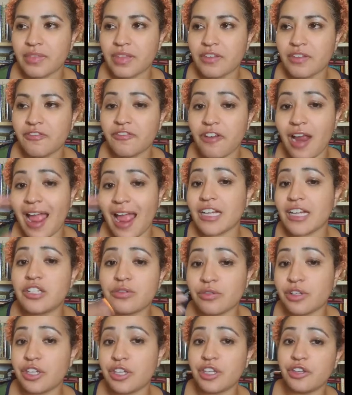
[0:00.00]
for
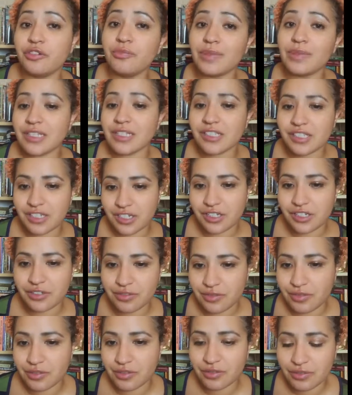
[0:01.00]
actual humans to do
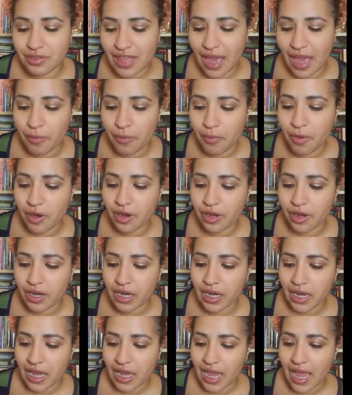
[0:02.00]
the, that work.
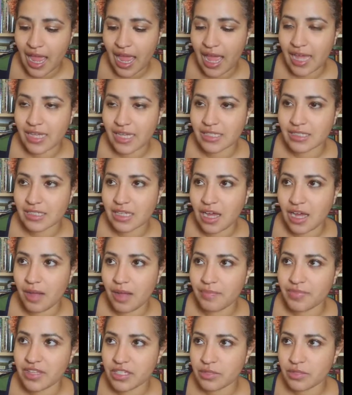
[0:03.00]
And
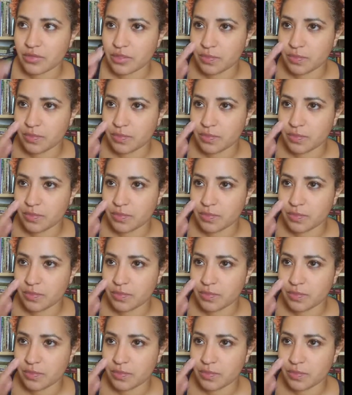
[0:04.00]
um, this was